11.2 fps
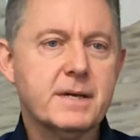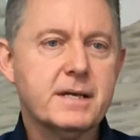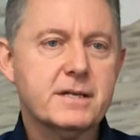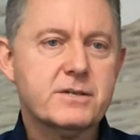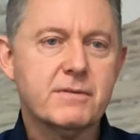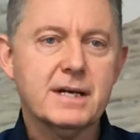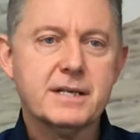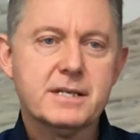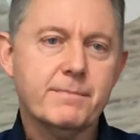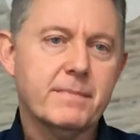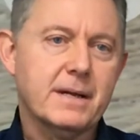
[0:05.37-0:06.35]
me is really
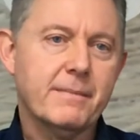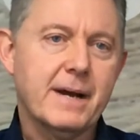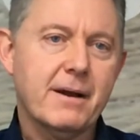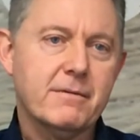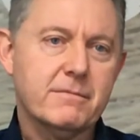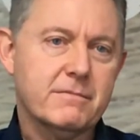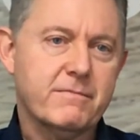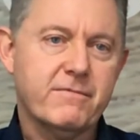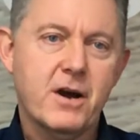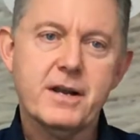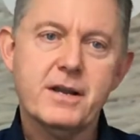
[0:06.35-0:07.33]
simply about
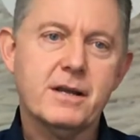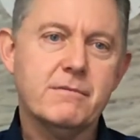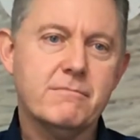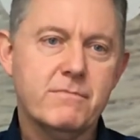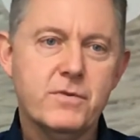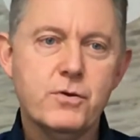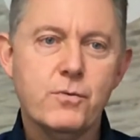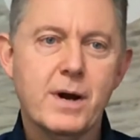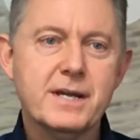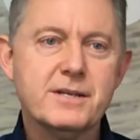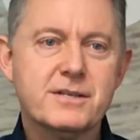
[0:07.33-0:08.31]
finding new
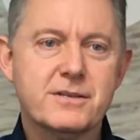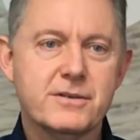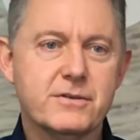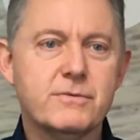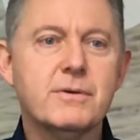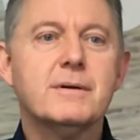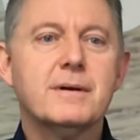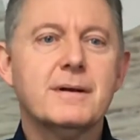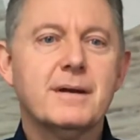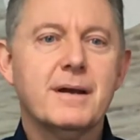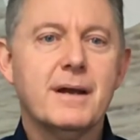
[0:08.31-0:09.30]
ways to
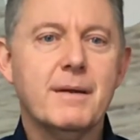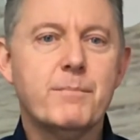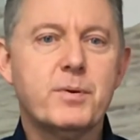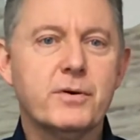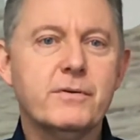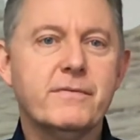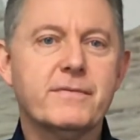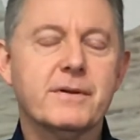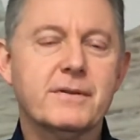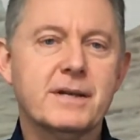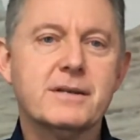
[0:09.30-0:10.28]
improve
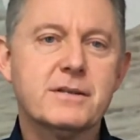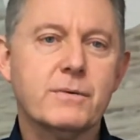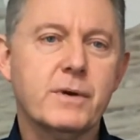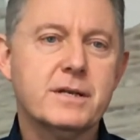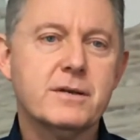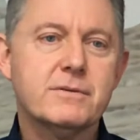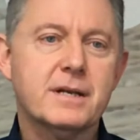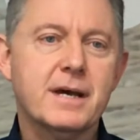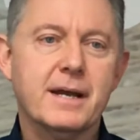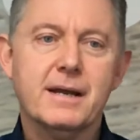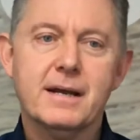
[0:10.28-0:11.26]
the things that we do
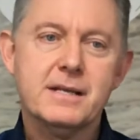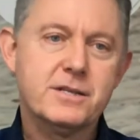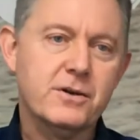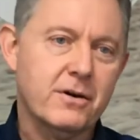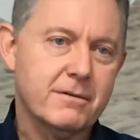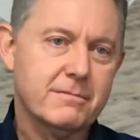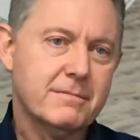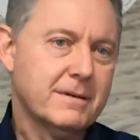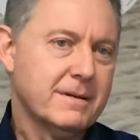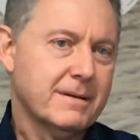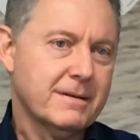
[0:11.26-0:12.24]
today. And that's not
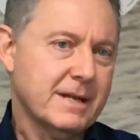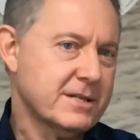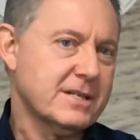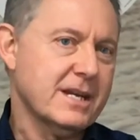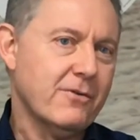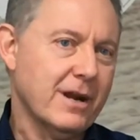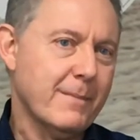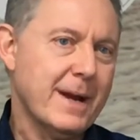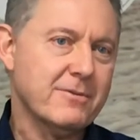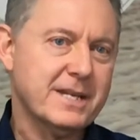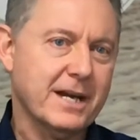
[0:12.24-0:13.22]
necessarily
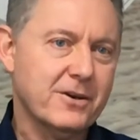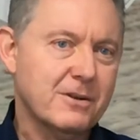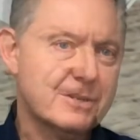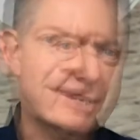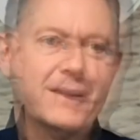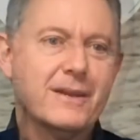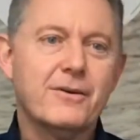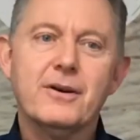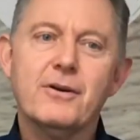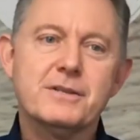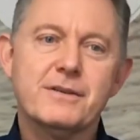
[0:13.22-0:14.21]
about technology. There are
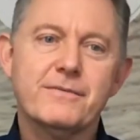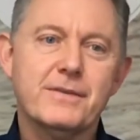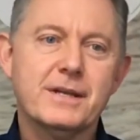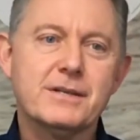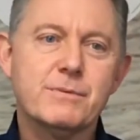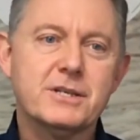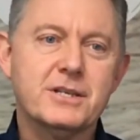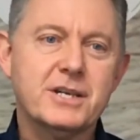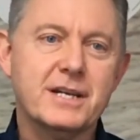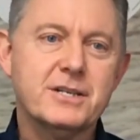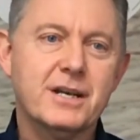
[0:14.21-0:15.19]
lots of things which are
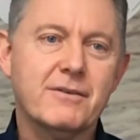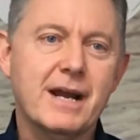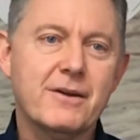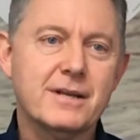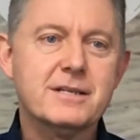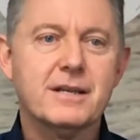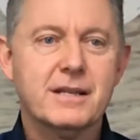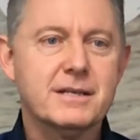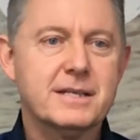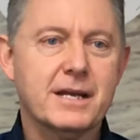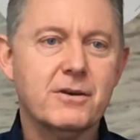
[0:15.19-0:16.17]
changing around us. I
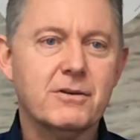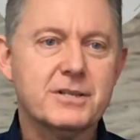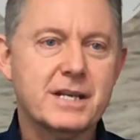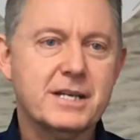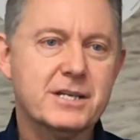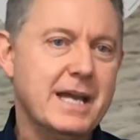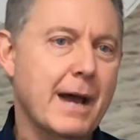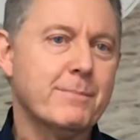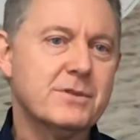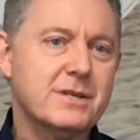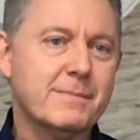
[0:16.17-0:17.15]
think technology just
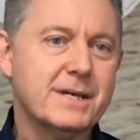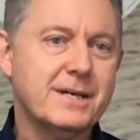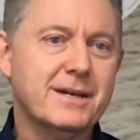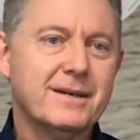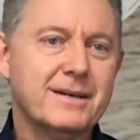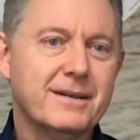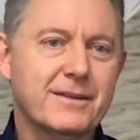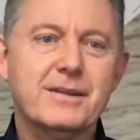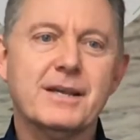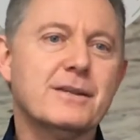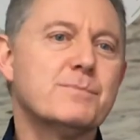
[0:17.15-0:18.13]
happens to be the
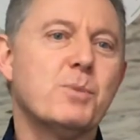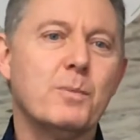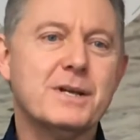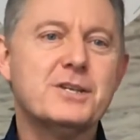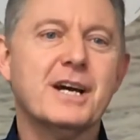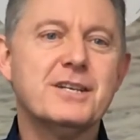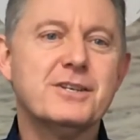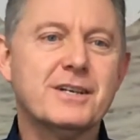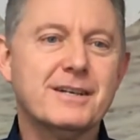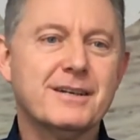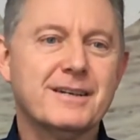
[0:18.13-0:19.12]
thing that's probably
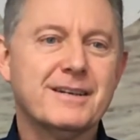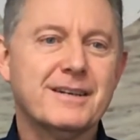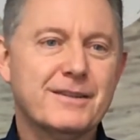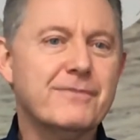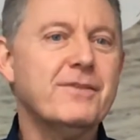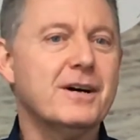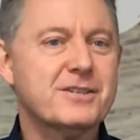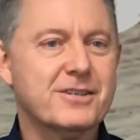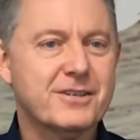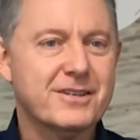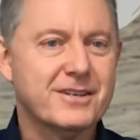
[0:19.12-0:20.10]
changing the
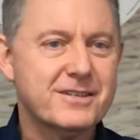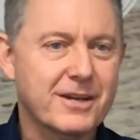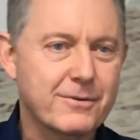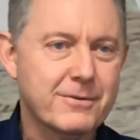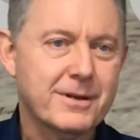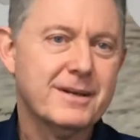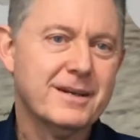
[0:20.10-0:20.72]
fastest. And so